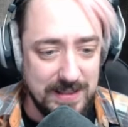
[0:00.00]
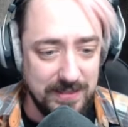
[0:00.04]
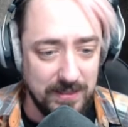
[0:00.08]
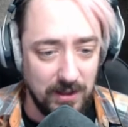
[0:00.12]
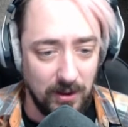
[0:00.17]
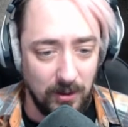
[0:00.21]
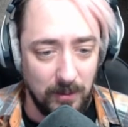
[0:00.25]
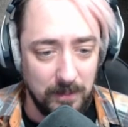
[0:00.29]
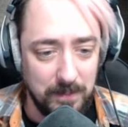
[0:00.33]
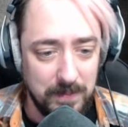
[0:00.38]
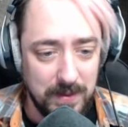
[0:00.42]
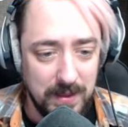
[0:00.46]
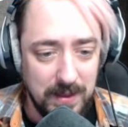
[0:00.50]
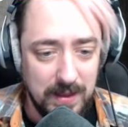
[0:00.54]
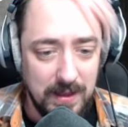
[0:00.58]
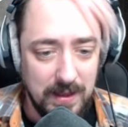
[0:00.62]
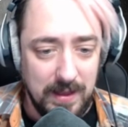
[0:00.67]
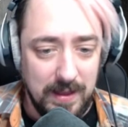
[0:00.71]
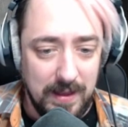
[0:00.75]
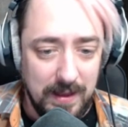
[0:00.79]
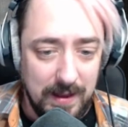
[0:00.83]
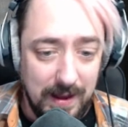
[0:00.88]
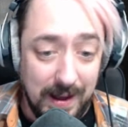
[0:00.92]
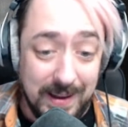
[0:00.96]
though.
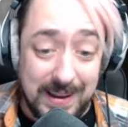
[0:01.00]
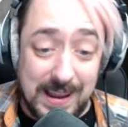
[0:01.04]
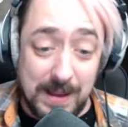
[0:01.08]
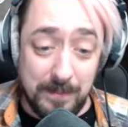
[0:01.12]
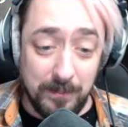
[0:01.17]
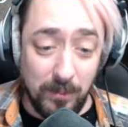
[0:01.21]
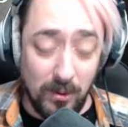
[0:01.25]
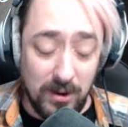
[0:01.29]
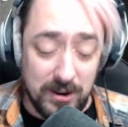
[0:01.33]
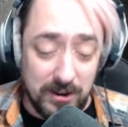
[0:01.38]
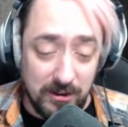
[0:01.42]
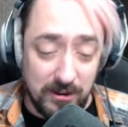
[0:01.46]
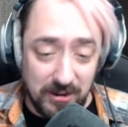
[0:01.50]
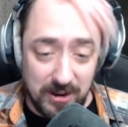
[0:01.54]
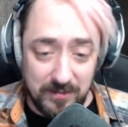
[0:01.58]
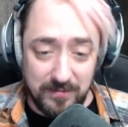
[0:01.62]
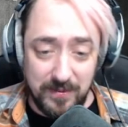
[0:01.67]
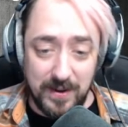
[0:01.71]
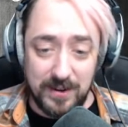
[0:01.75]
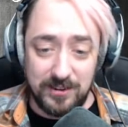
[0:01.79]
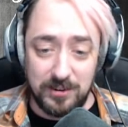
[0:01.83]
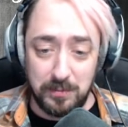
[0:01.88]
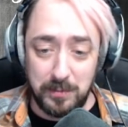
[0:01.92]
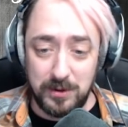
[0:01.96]
I keep wondering if
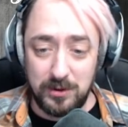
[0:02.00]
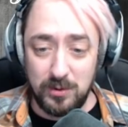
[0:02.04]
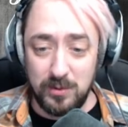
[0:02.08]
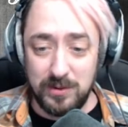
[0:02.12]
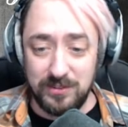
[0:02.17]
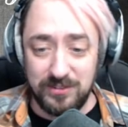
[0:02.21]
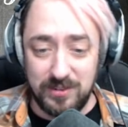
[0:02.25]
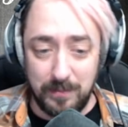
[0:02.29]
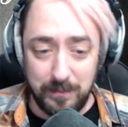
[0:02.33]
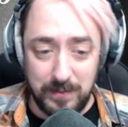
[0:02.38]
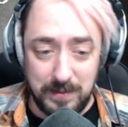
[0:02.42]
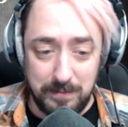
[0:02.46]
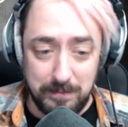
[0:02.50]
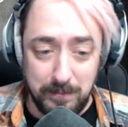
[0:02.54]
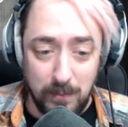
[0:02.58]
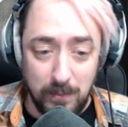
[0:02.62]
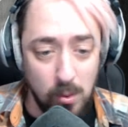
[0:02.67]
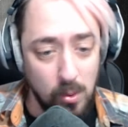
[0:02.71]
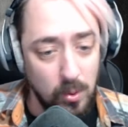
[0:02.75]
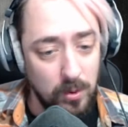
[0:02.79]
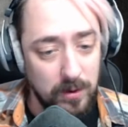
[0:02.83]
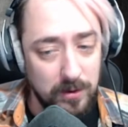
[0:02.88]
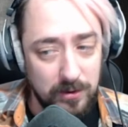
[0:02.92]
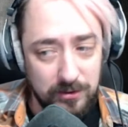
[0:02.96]
I should be doing something
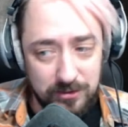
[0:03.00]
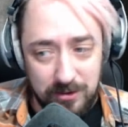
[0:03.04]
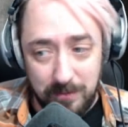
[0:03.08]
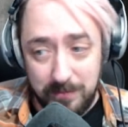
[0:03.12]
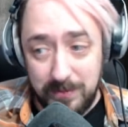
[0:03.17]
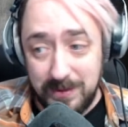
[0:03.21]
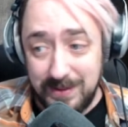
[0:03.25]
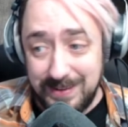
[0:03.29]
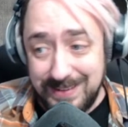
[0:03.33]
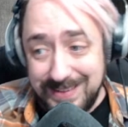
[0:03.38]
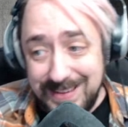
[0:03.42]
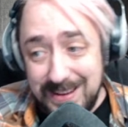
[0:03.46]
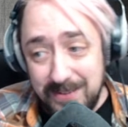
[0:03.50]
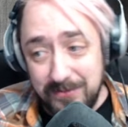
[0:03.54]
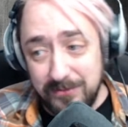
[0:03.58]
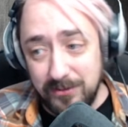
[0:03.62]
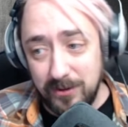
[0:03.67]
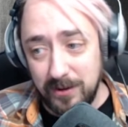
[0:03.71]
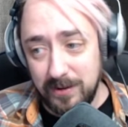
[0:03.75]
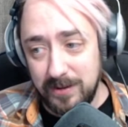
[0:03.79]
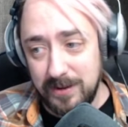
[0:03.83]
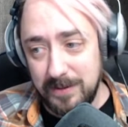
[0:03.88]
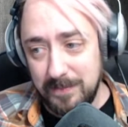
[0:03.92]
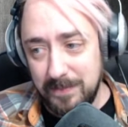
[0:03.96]
more or something
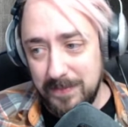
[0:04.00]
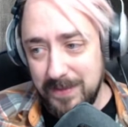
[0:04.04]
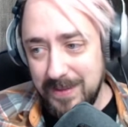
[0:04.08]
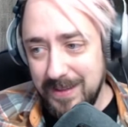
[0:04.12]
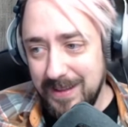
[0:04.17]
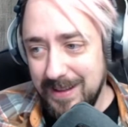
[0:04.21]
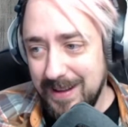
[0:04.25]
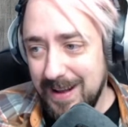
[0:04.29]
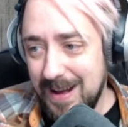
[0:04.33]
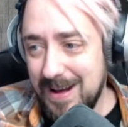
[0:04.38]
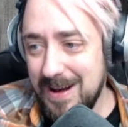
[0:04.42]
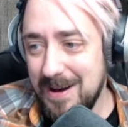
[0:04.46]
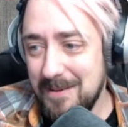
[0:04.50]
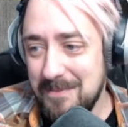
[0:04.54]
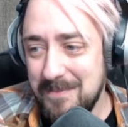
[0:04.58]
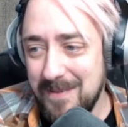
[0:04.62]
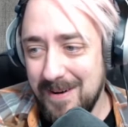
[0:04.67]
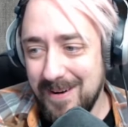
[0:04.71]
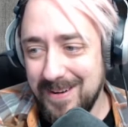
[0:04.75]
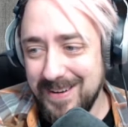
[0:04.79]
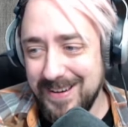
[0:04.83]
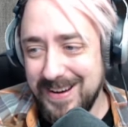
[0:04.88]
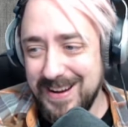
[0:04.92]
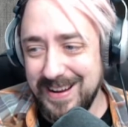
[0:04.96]
different.
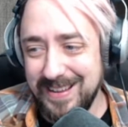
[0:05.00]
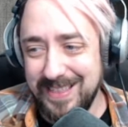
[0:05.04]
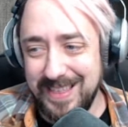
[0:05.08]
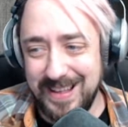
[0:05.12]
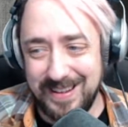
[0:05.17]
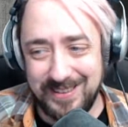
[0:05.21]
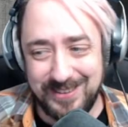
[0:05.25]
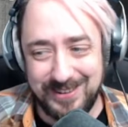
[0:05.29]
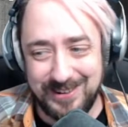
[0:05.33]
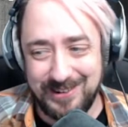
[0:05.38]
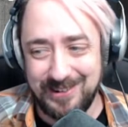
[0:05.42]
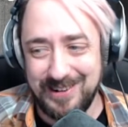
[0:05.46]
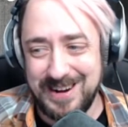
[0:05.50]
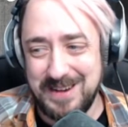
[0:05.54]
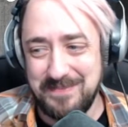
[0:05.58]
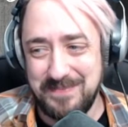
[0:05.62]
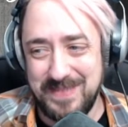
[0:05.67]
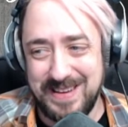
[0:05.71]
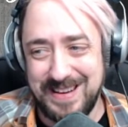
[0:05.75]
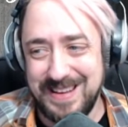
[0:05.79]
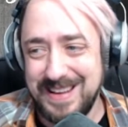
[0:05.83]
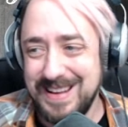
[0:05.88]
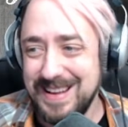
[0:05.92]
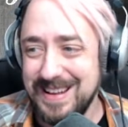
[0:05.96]
Monica, that's
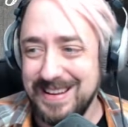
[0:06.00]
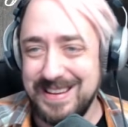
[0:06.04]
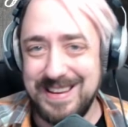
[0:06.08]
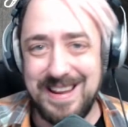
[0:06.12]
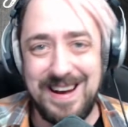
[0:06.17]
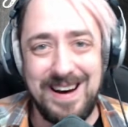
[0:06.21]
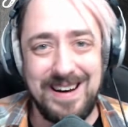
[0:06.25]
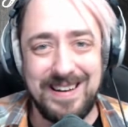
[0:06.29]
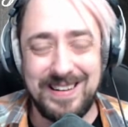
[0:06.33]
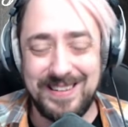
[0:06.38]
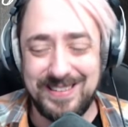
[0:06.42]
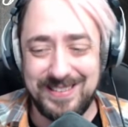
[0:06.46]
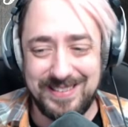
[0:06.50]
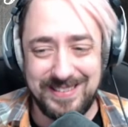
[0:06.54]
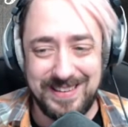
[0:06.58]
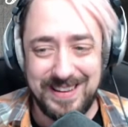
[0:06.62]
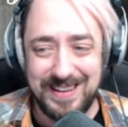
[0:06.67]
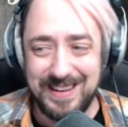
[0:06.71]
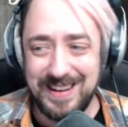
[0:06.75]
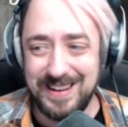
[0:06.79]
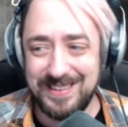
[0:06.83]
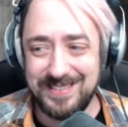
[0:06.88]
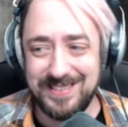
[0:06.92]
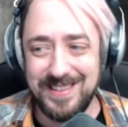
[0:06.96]
creepy. No, it's
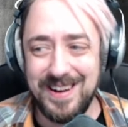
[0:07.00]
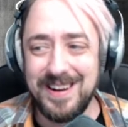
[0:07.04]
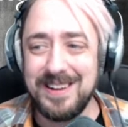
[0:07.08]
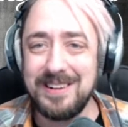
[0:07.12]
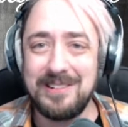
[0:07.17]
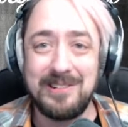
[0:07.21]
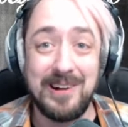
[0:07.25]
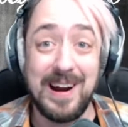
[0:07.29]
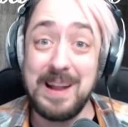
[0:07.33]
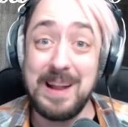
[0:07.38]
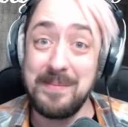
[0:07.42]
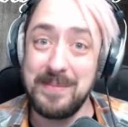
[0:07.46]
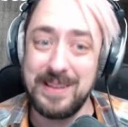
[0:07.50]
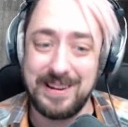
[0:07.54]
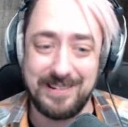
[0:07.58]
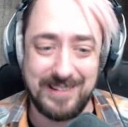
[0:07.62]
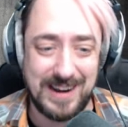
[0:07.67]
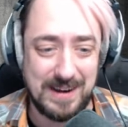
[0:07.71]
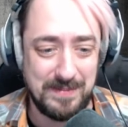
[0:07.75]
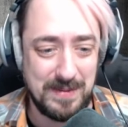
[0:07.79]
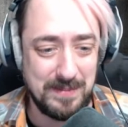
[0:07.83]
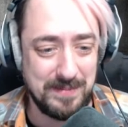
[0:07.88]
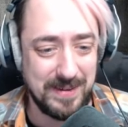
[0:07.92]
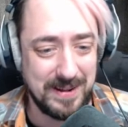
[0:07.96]
not incredibly
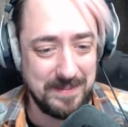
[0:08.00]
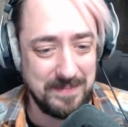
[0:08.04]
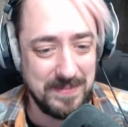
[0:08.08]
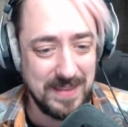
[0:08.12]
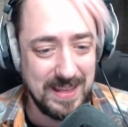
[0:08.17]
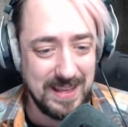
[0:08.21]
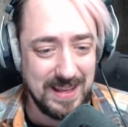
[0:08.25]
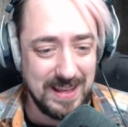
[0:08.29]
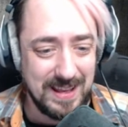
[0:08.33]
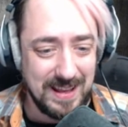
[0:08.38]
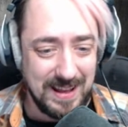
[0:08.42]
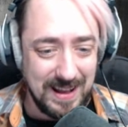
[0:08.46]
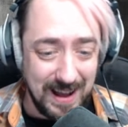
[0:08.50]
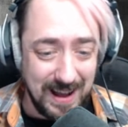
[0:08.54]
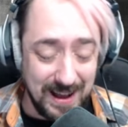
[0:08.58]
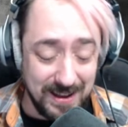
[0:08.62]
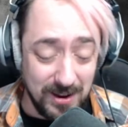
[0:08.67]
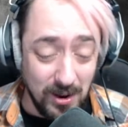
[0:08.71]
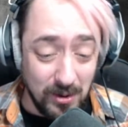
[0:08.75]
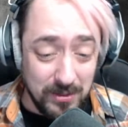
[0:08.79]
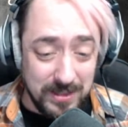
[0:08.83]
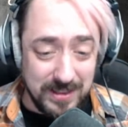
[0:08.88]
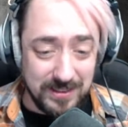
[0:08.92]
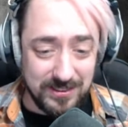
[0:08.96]
creepy, but I
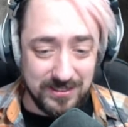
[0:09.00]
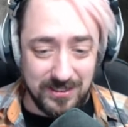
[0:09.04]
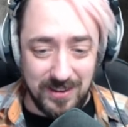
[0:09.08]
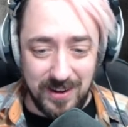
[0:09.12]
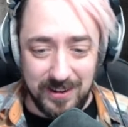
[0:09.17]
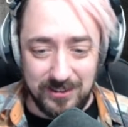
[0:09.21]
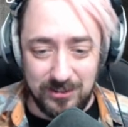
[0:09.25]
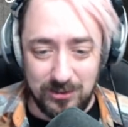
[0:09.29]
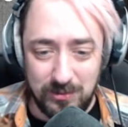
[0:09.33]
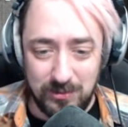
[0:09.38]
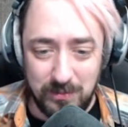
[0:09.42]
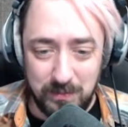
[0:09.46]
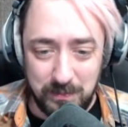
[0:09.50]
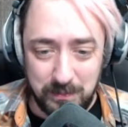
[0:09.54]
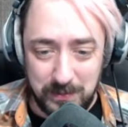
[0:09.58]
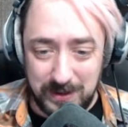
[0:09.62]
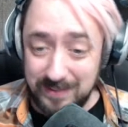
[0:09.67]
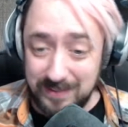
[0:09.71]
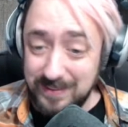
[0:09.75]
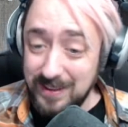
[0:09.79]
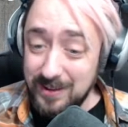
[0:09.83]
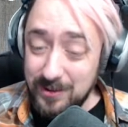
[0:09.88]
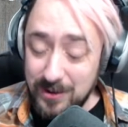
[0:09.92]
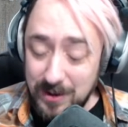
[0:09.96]
know these thoughts will
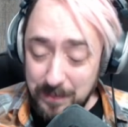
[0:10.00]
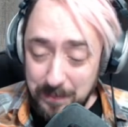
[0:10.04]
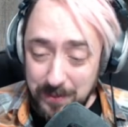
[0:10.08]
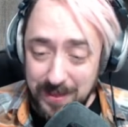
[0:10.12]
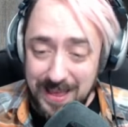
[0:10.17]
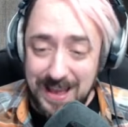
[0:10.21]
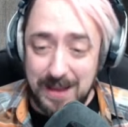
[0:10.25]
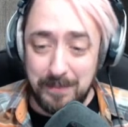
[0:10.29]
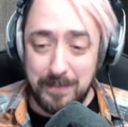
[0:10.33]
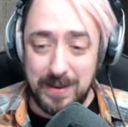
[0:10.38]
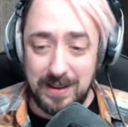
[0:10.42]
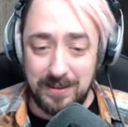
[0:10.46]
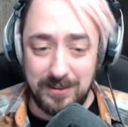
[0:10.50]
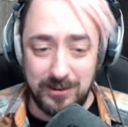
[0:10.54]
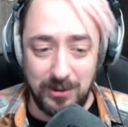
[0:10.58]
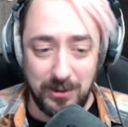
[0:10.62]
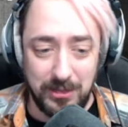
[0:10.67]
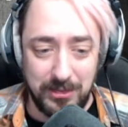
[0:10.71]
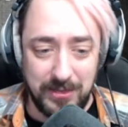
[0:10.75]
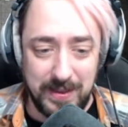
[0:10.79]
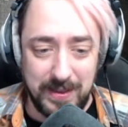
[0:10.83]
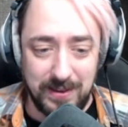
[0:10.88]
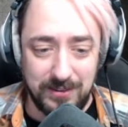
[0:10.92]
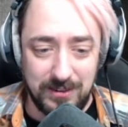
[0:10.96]
continue to plague me until
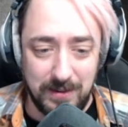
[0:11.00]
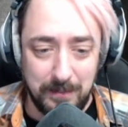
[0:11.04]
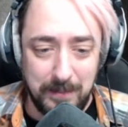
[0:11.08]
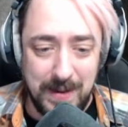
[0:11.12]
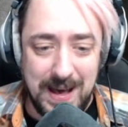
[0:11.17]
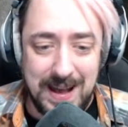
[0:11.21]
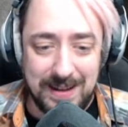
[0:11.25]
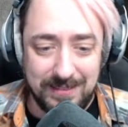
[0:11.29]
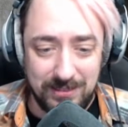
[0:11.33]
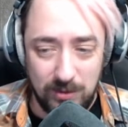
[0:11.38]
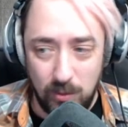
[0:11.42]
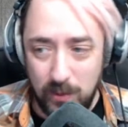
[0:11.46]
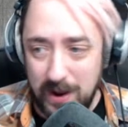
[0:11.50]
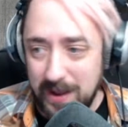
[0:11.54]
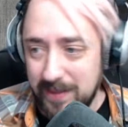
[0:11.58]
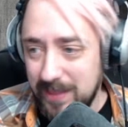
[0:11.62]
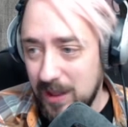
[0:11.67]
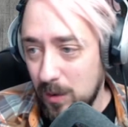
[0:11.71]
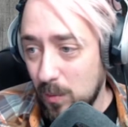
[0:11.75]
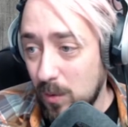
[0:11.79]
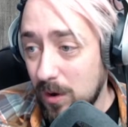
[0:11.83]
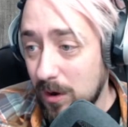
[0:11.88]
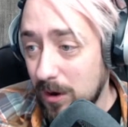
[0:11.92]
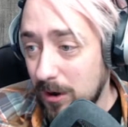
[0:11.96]
things are back the way
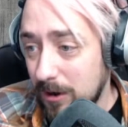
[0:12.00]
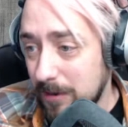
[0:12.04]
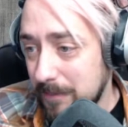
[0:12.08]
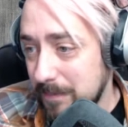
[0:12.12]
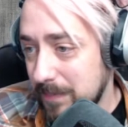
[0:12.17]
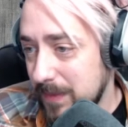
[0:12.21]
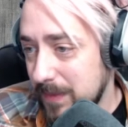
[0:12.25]
they were.